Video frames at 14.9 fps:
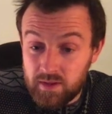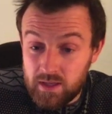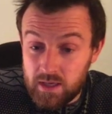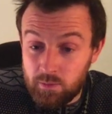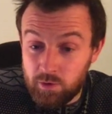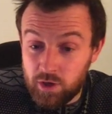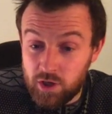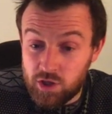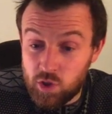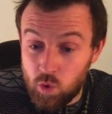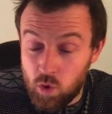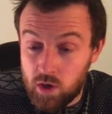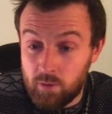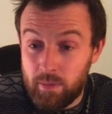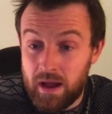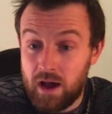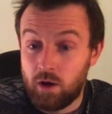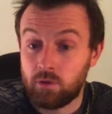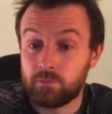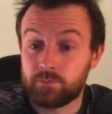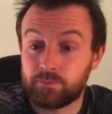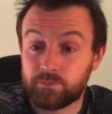And we're going to talk
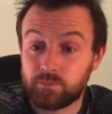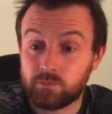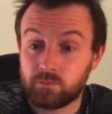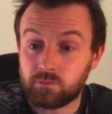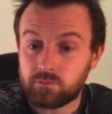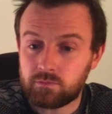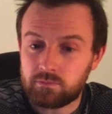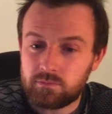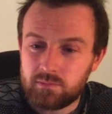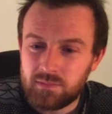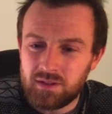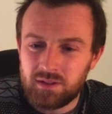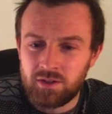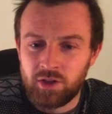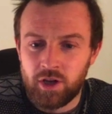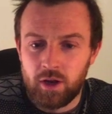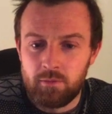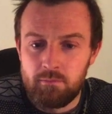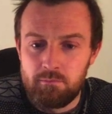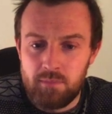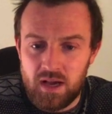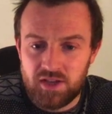about, you know,
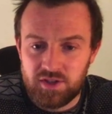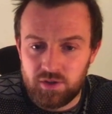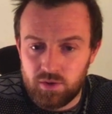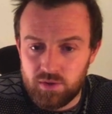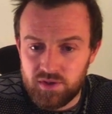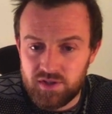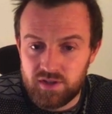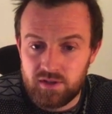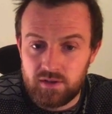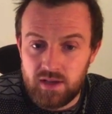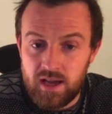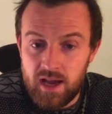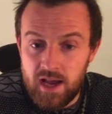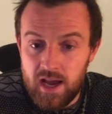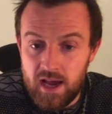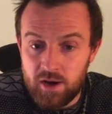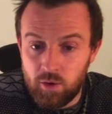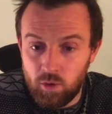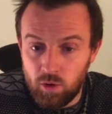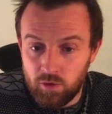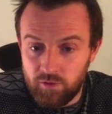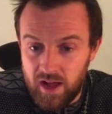muscles and
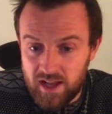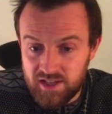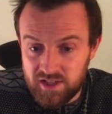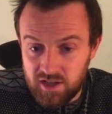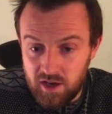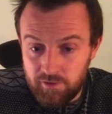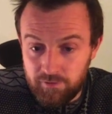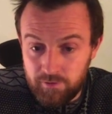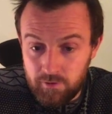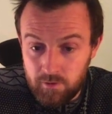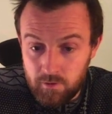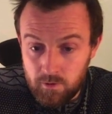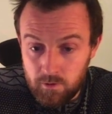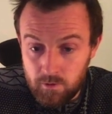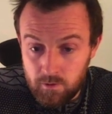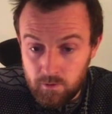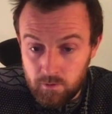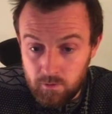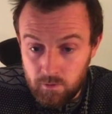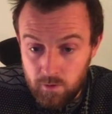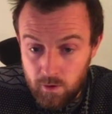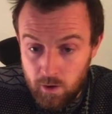all of that stuff
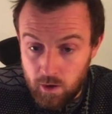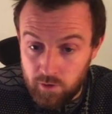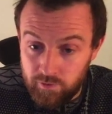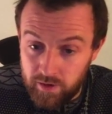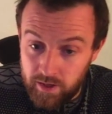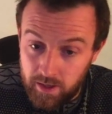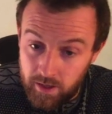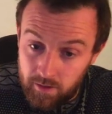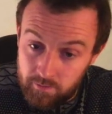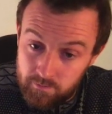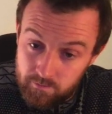over here.